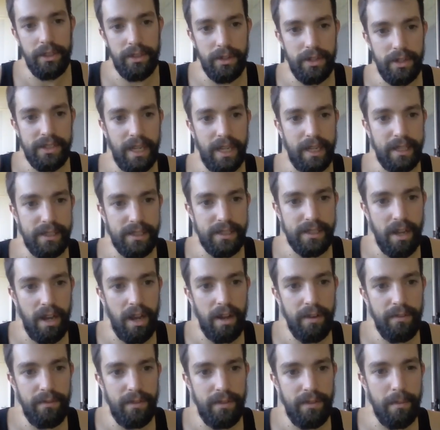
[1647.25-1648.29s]
30 seconds
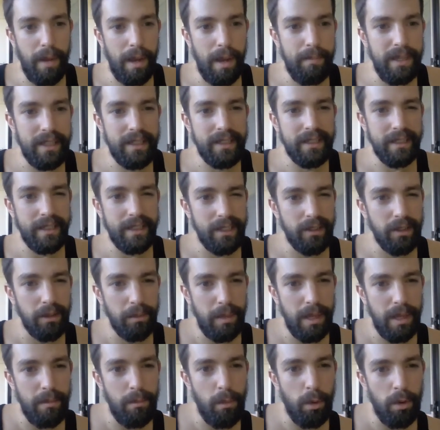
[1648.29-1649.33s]
off. It might be a little
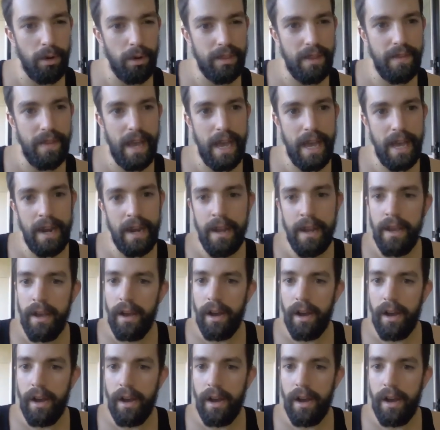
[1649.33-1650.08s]
bit more than that.